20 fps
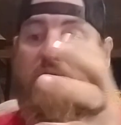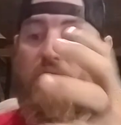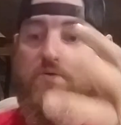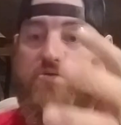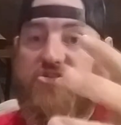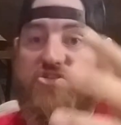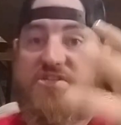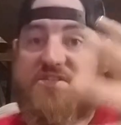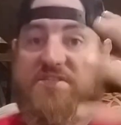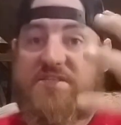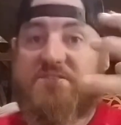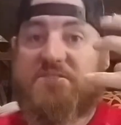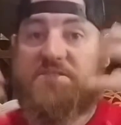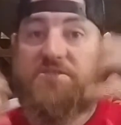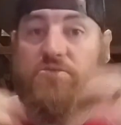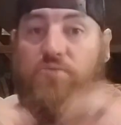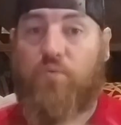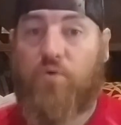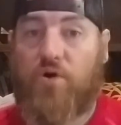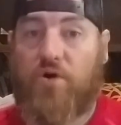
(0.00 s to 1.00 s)

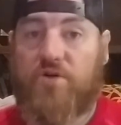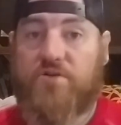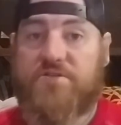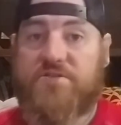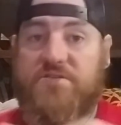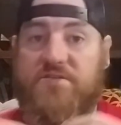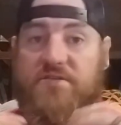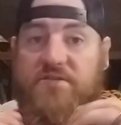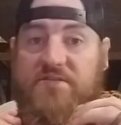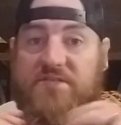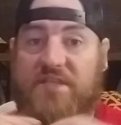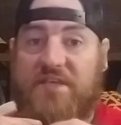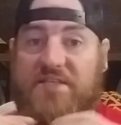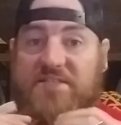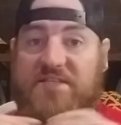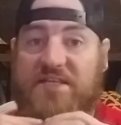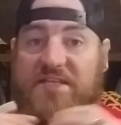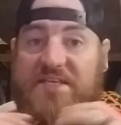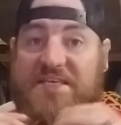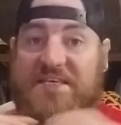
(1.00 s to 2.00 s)
Jesus' words,
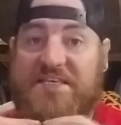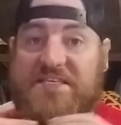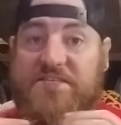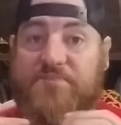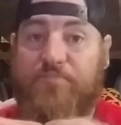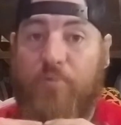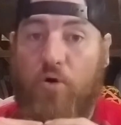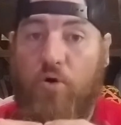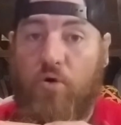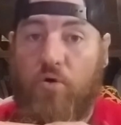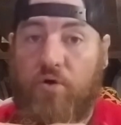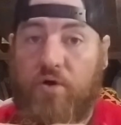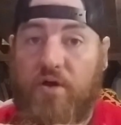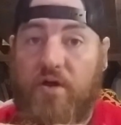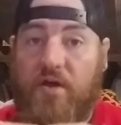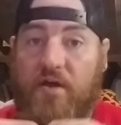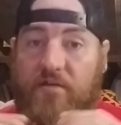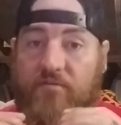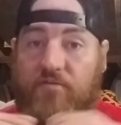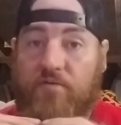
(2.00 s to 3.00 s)
things that he spoke
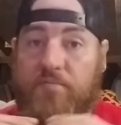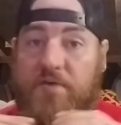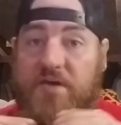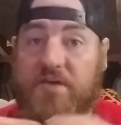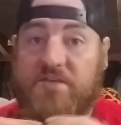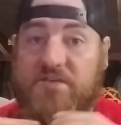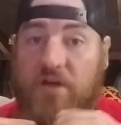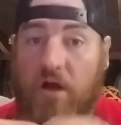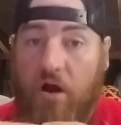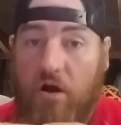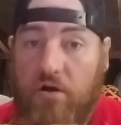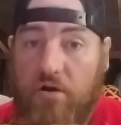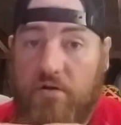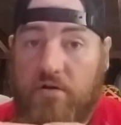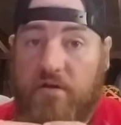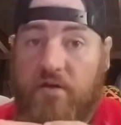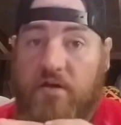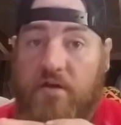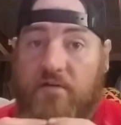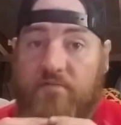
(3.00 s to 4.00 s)
from his
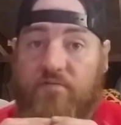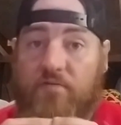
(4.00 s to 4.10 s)
heart,